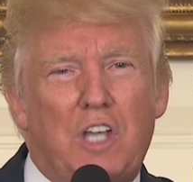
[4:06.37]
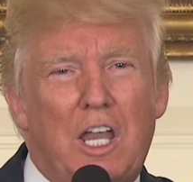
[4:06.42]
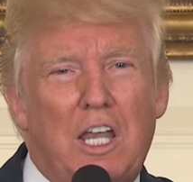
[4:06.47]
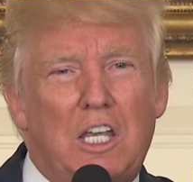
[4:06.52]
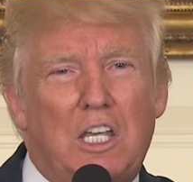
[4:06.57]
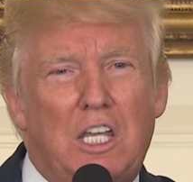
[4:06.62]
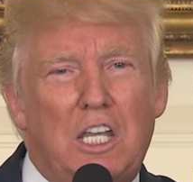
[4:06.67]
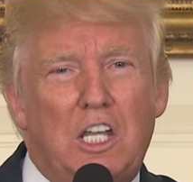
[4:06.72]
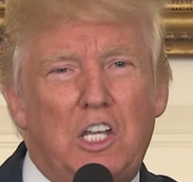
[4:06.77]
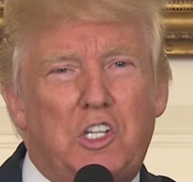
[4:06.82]

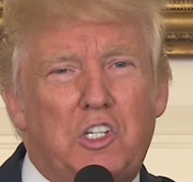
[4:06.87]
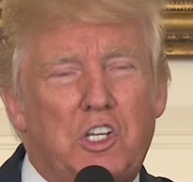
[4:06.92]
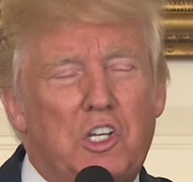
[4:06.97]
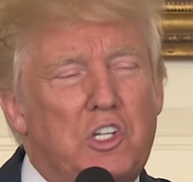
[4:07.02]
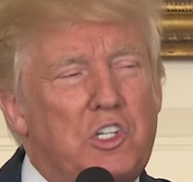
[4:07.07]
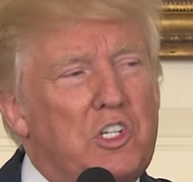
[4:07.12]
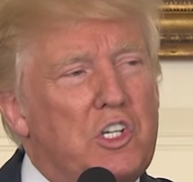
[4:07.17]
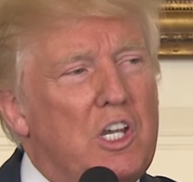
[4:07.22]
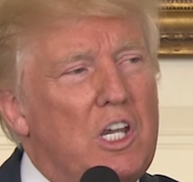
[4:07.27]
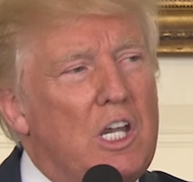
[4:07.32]
and
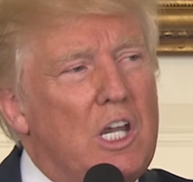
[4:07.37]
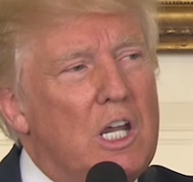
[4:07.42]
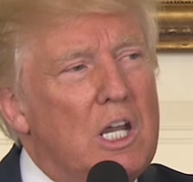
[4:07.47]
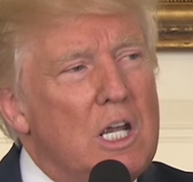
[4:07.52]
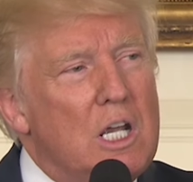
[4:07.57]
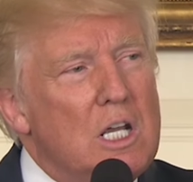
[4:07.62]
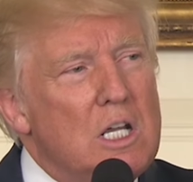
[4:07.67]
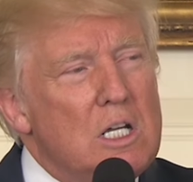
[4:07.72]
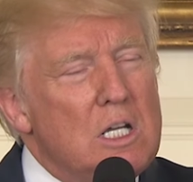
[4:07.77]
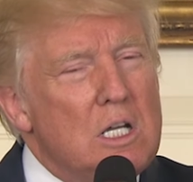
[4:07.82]
decency
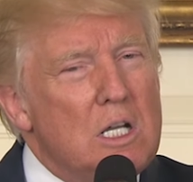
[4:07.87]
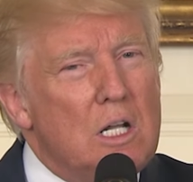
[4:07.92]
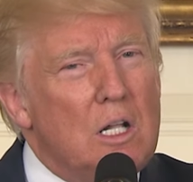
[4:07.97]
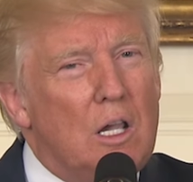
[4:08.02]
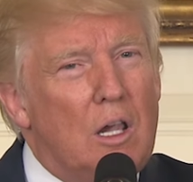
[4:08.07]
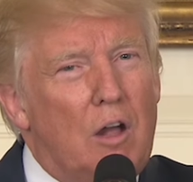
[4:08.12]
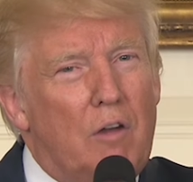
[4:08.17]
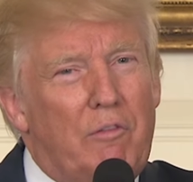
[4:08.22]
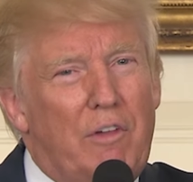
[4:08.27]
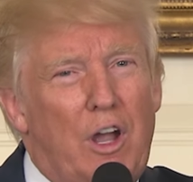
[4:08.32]

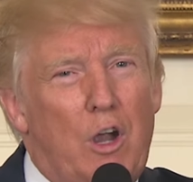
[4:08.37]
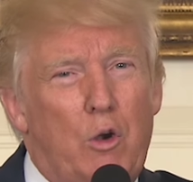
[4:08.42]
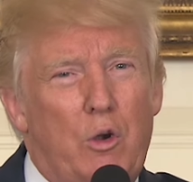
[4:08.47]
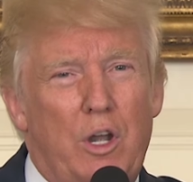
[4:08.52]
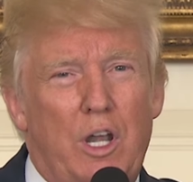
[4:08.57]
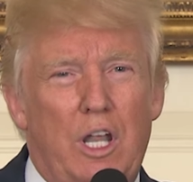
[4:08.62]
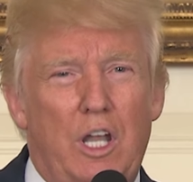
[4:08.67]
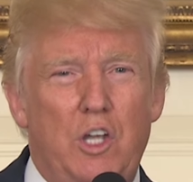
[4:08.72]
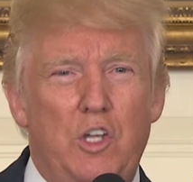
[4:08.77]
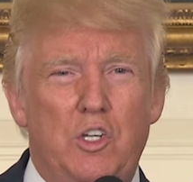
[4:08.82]
of our
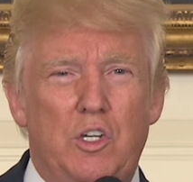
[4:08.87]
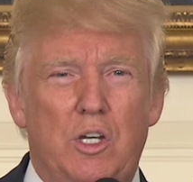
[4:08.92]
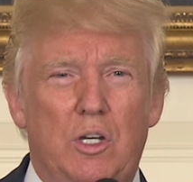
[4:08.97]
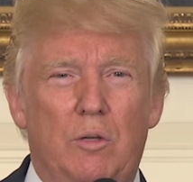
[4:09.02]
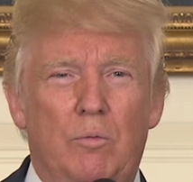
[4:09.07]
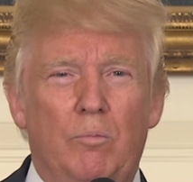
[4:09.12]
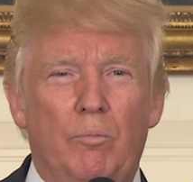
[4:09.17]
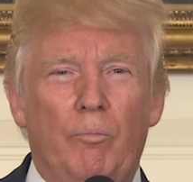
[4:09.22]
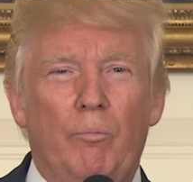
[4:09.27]
nation.